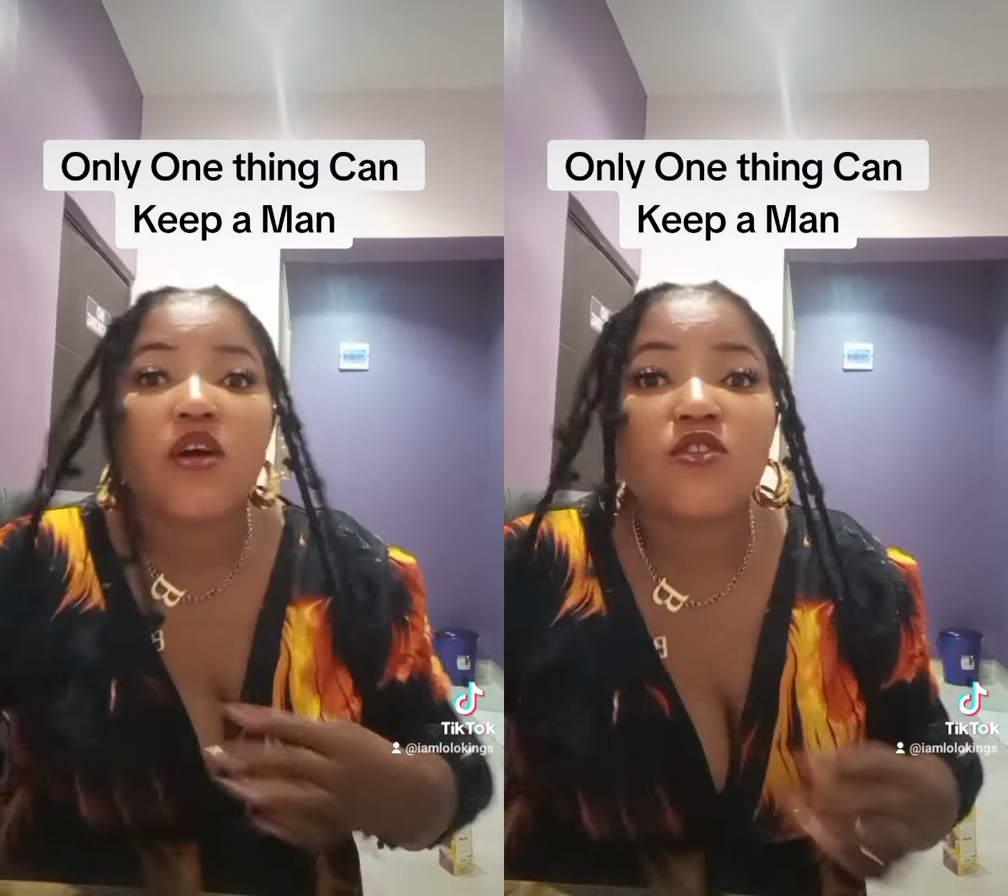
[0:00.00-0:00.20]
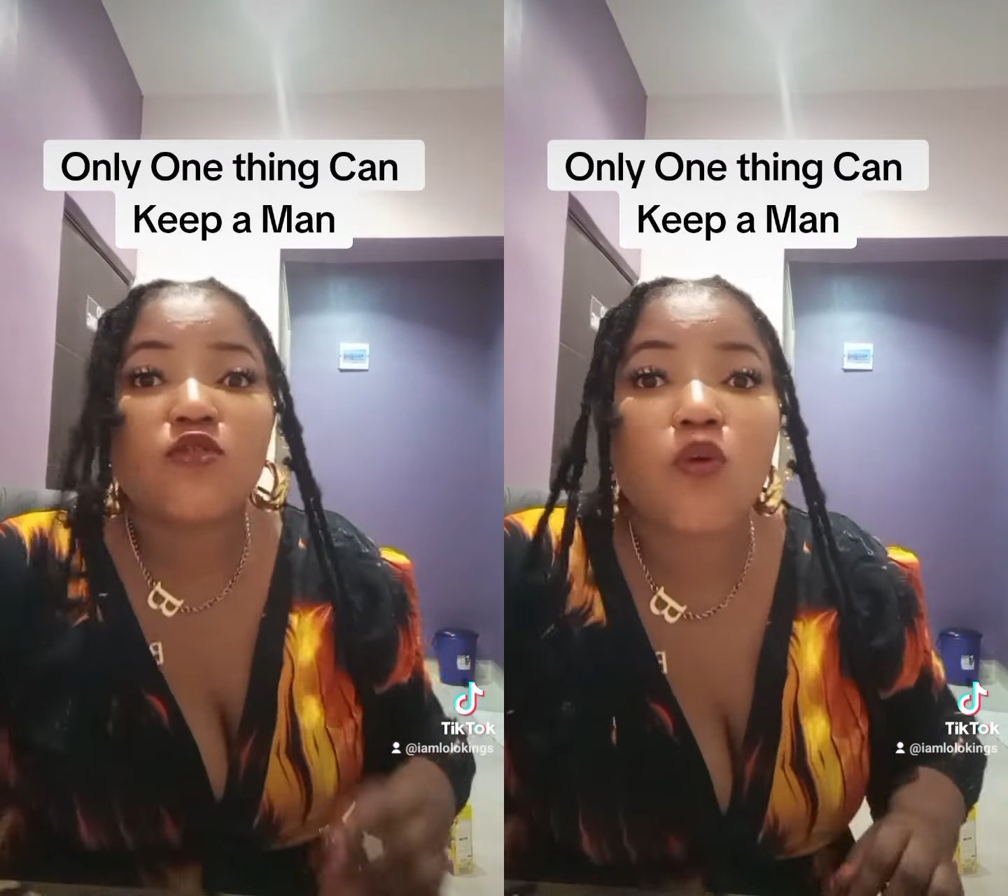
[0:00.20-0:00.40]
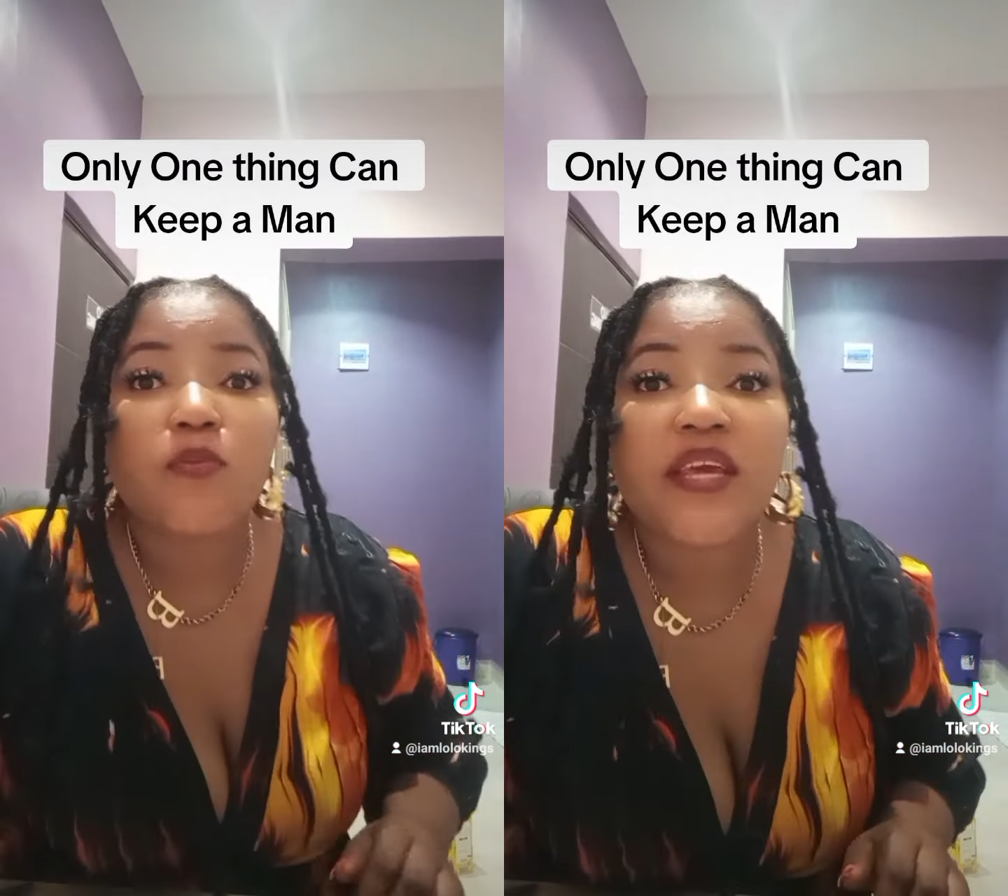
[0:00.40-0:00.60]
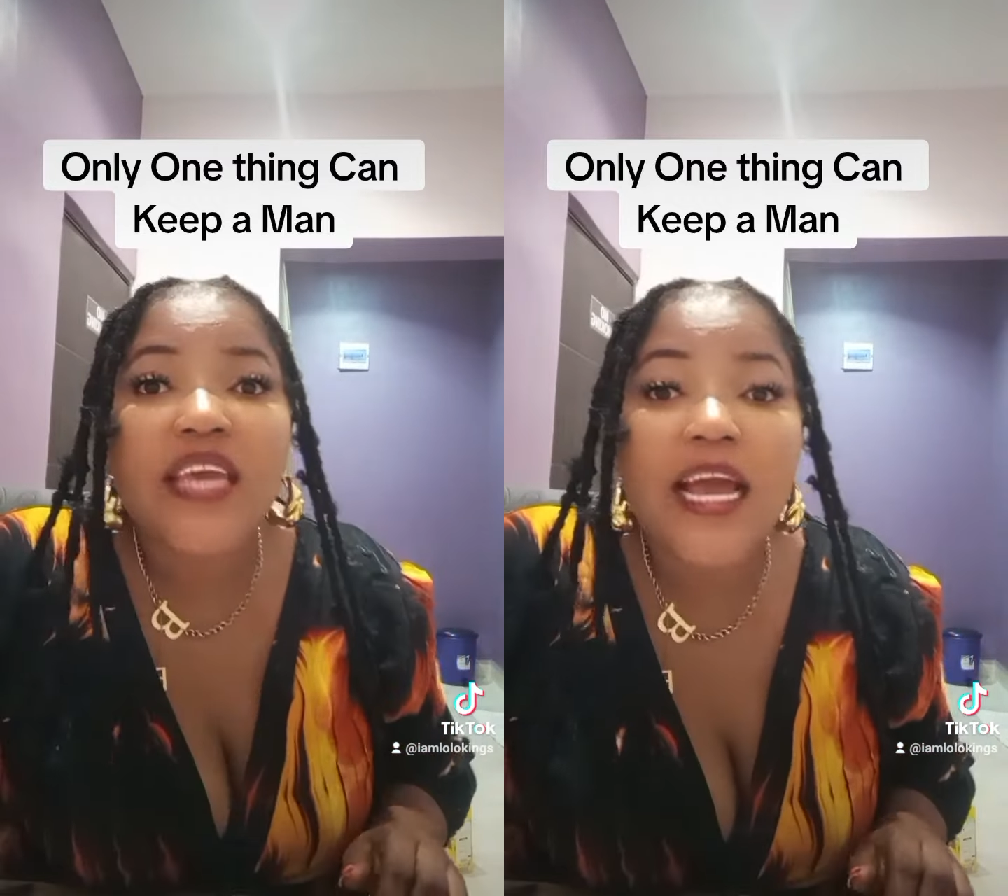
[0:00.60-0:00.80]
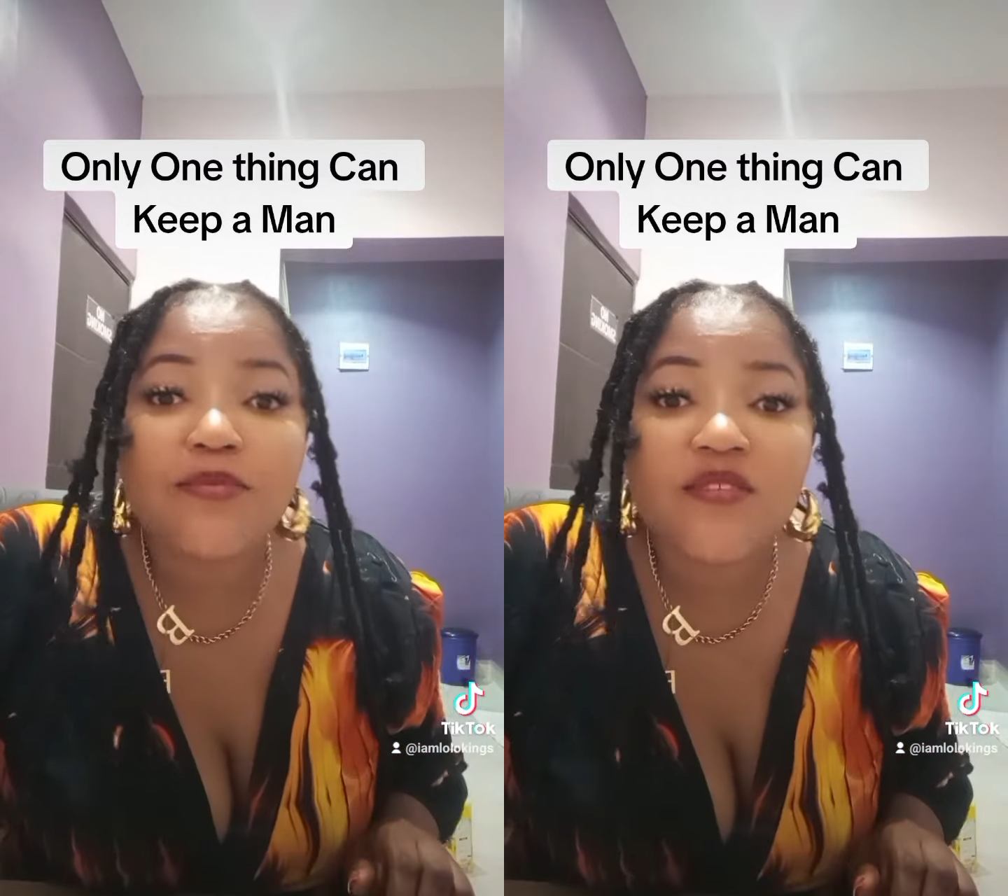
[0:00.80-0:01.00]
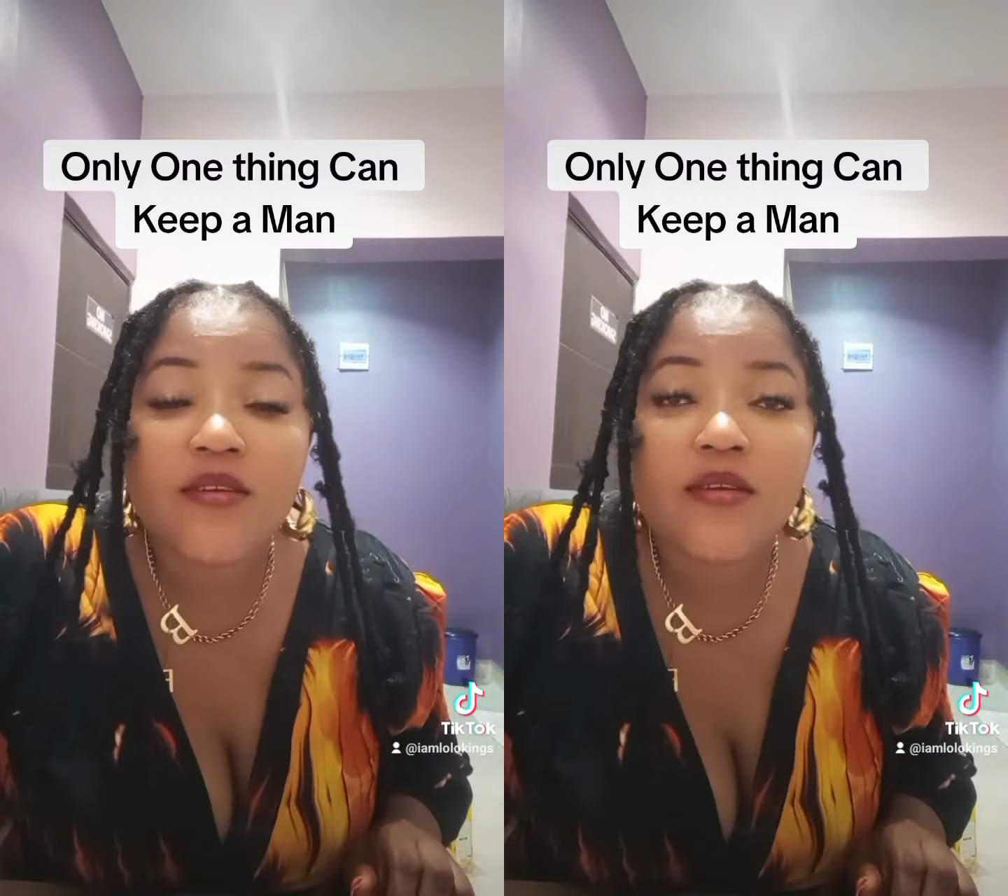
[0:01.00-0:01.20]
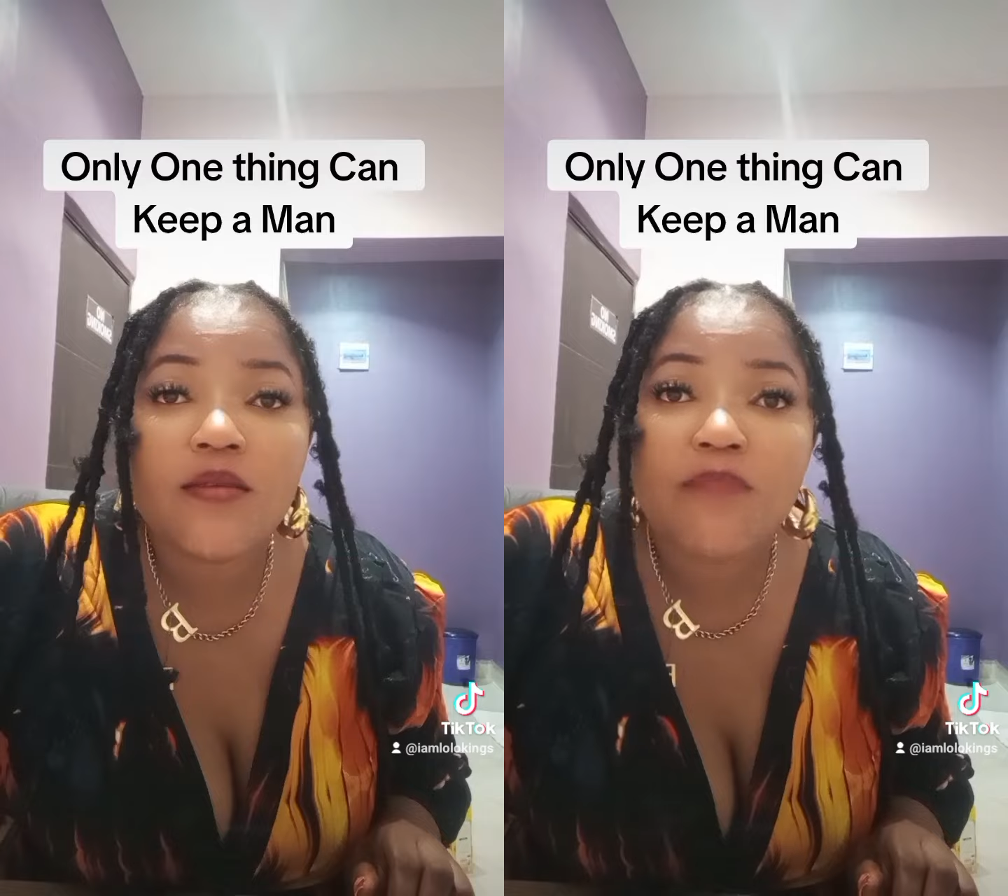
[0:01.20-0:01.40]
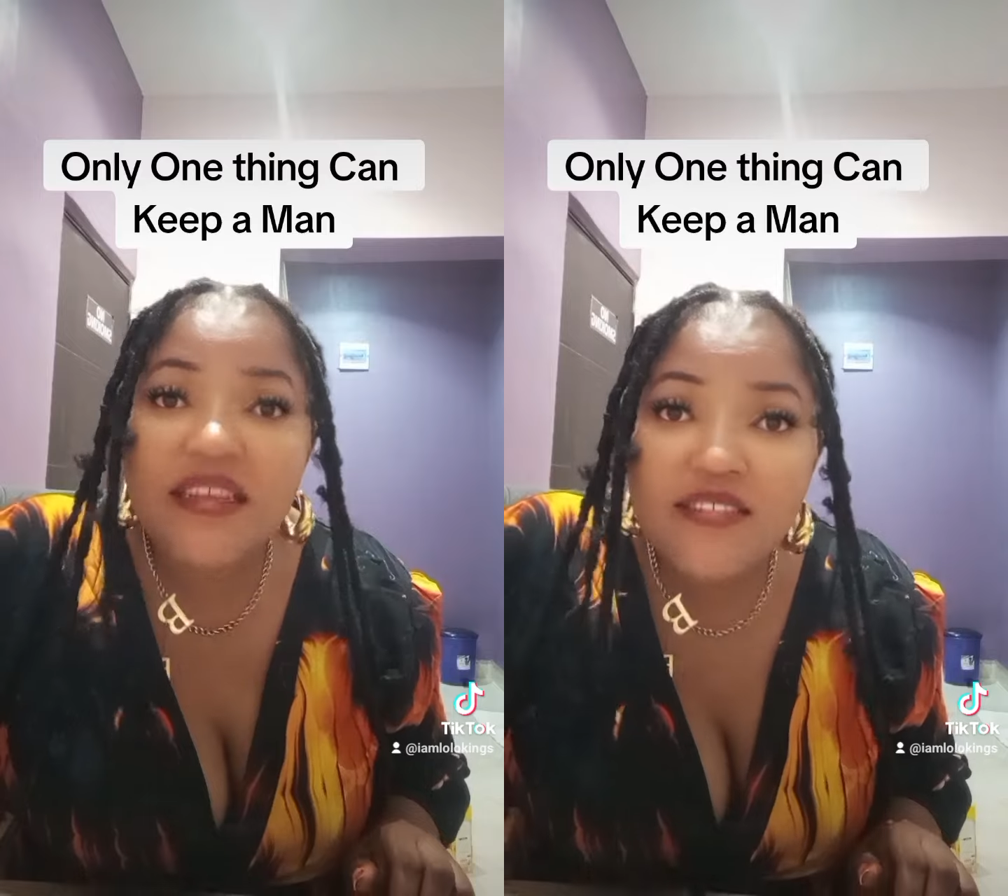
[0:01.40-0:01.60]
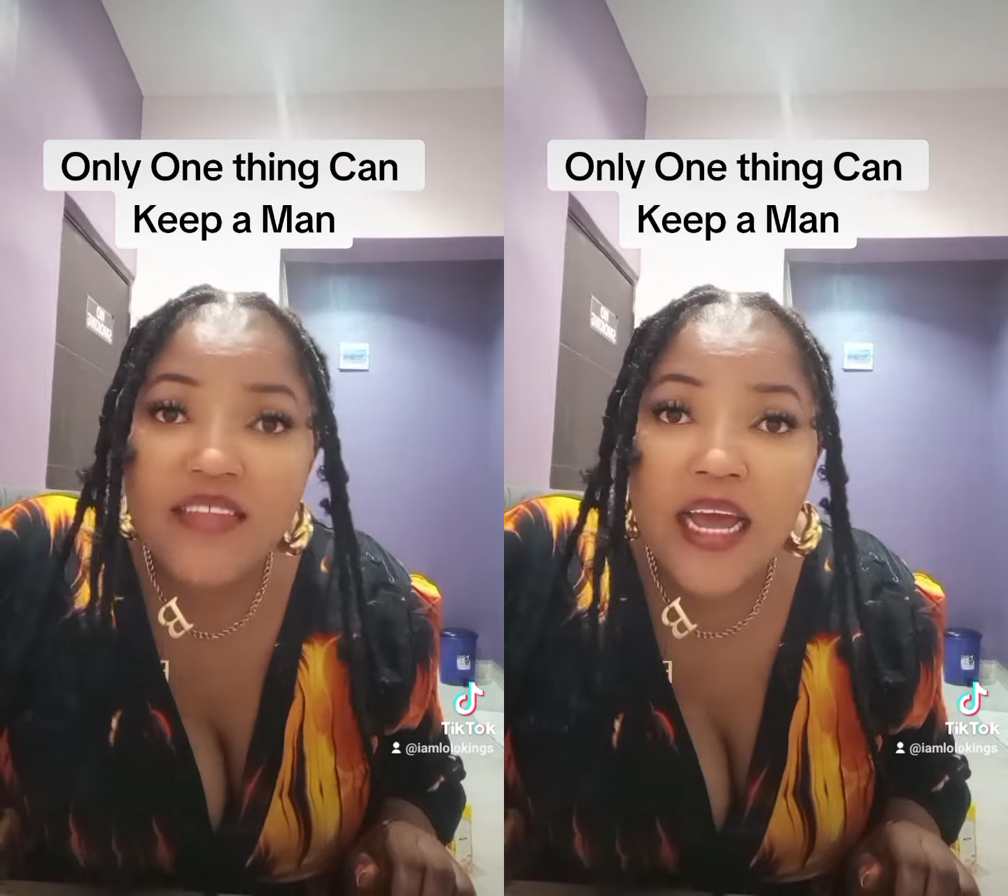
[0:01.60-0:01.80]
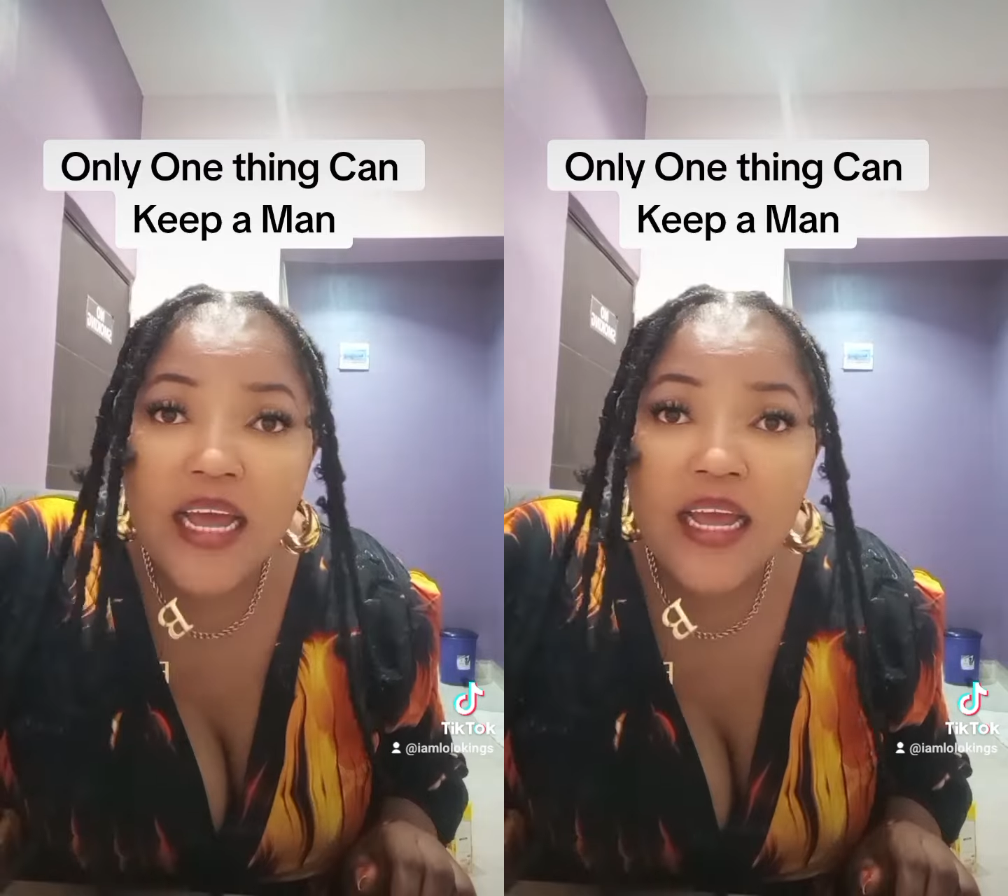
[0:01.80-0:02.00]
wants to be kept, my
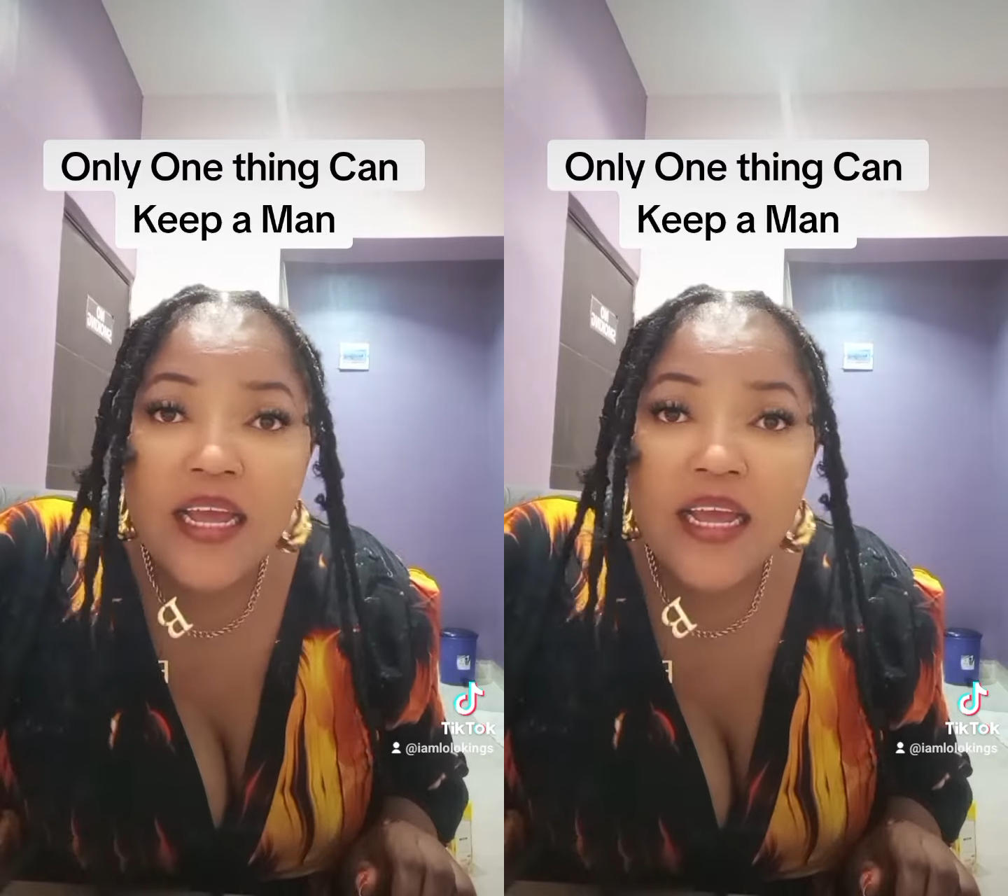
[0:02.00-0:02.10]
sister,